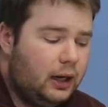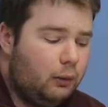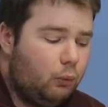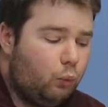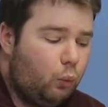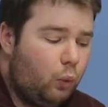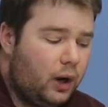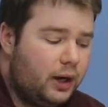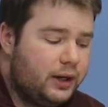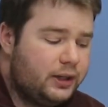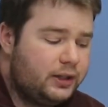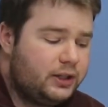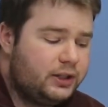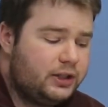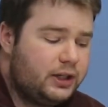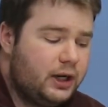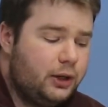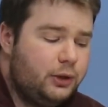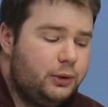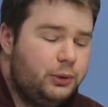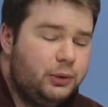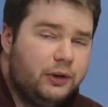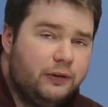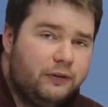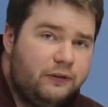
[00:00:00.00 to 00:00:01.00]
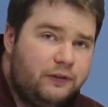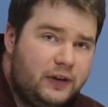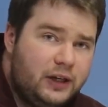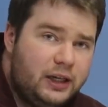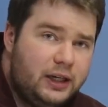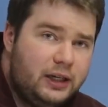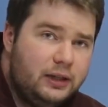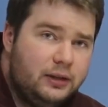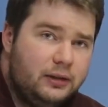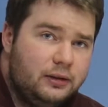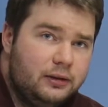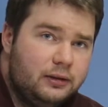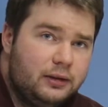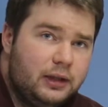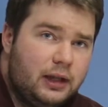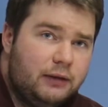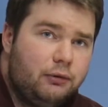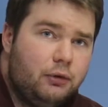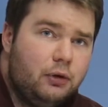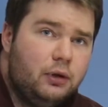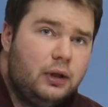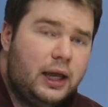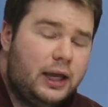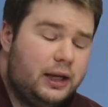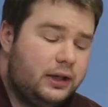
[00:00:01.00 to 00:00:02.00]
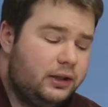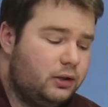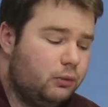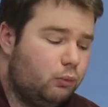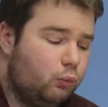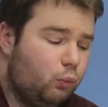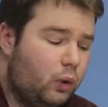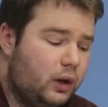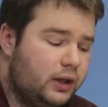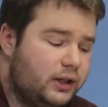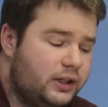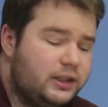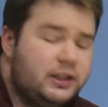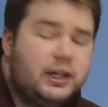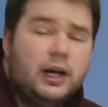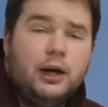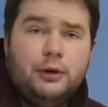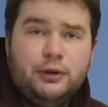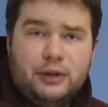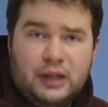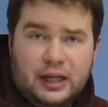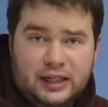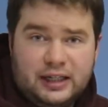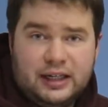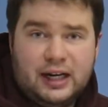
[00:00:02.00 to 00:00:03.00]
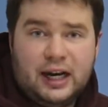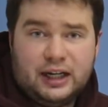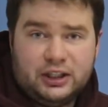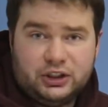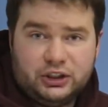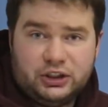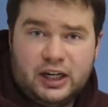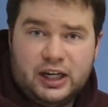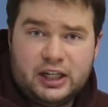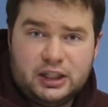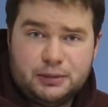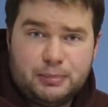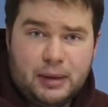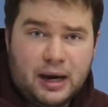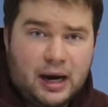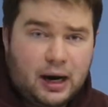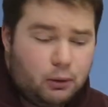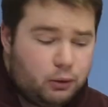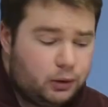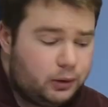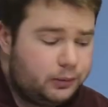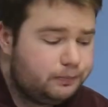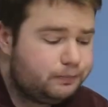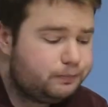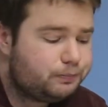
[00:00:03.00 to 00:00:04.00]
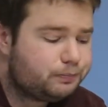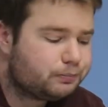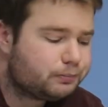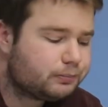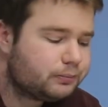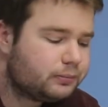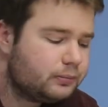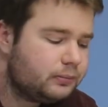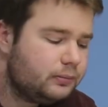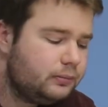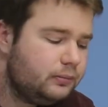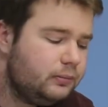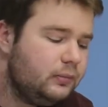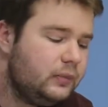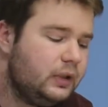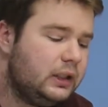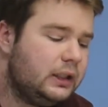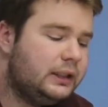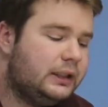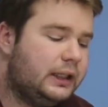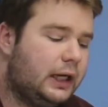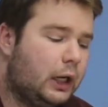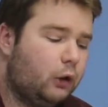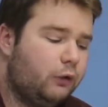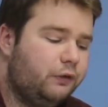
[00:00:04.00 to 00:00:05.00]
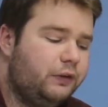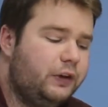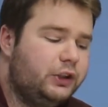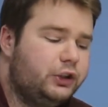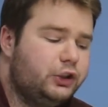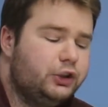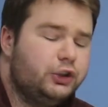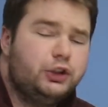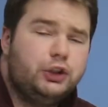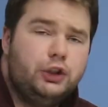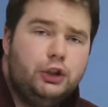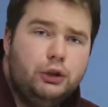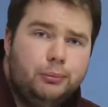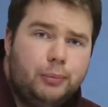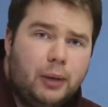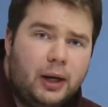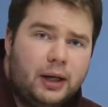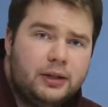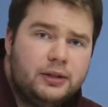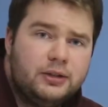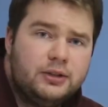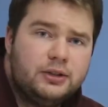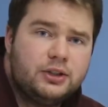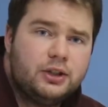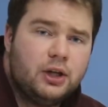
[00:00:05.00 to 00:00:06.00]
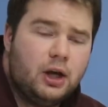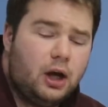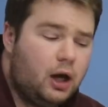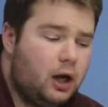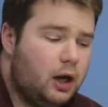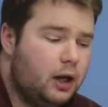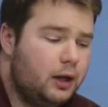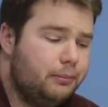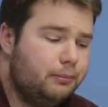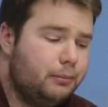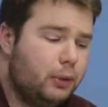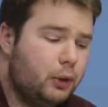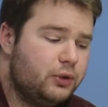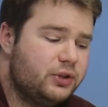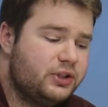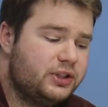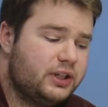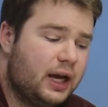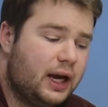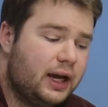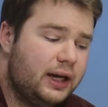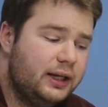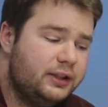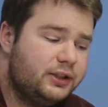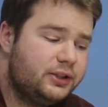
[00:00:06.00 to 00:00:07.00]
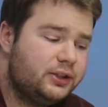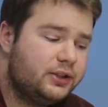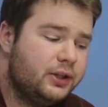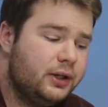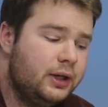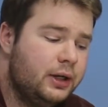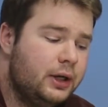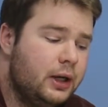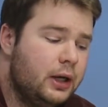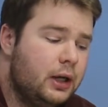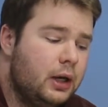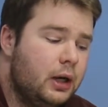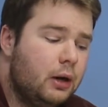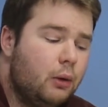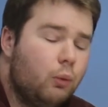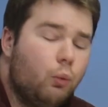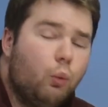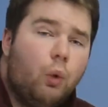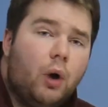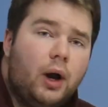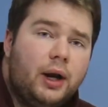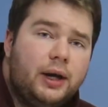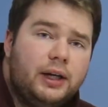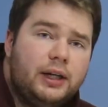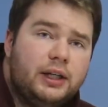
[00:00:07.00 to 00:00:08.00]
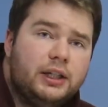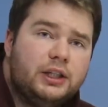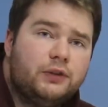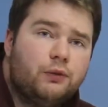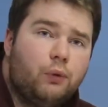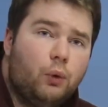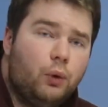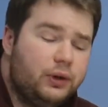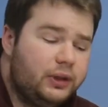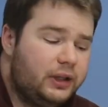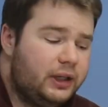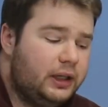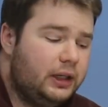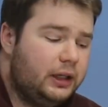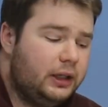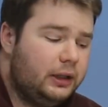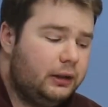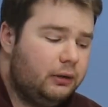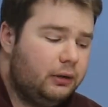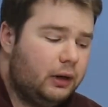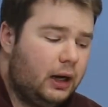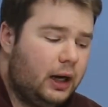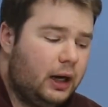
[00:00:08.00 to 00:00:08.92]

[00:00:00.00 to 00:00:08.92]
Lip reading: one to tell you the feed level and one to tell you that it actually has power. Now it features two buttons on both sides. One is for the